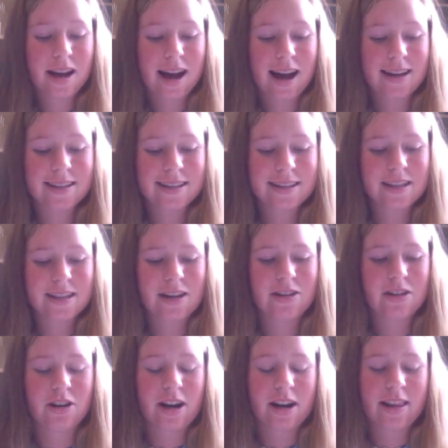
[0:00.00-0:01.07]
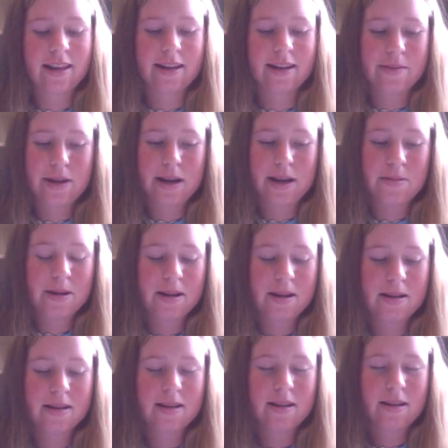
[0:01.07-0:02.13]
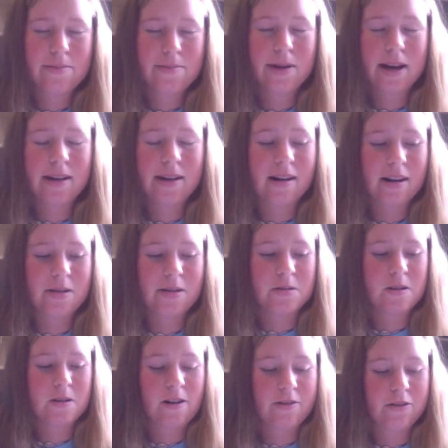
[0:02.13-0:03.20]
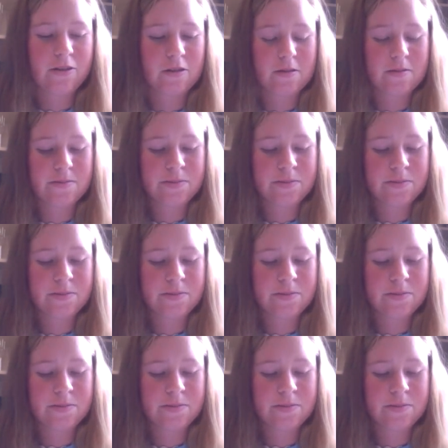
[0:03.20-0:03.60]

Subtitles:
I sat down and cried like a baby. By God, it was awful.